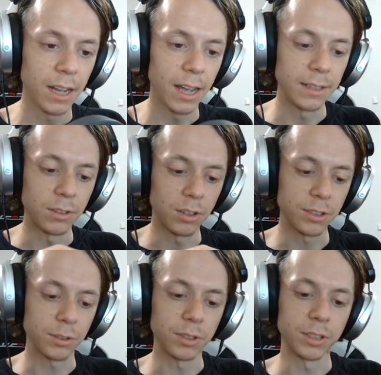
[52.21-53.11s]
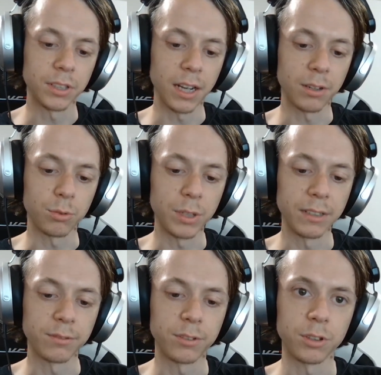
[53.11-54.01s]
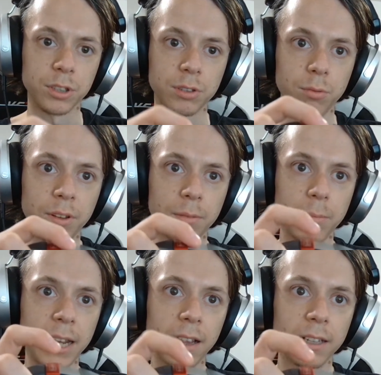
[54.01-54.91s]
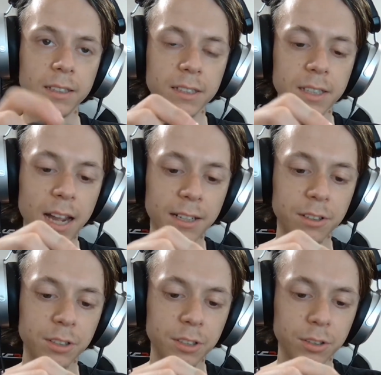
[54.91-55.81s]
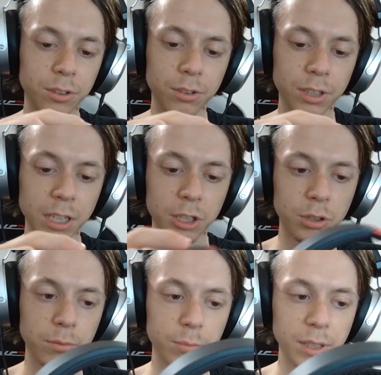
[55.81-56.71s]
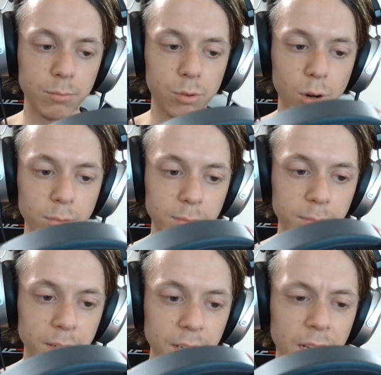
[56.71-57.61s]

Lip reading: And also, it's like reinforced with metal at the sliders, so that shouldn't be a problem.